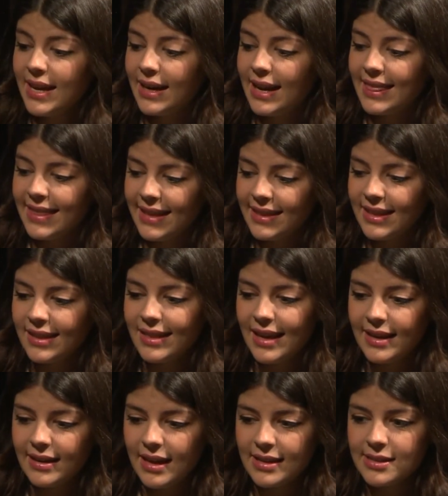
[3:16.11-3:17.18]
and I think that
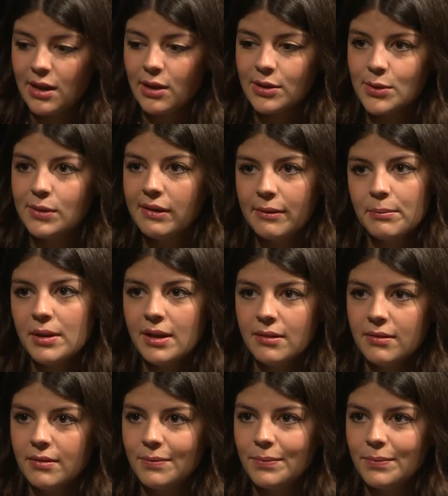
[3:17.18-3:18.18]
that has also helped me,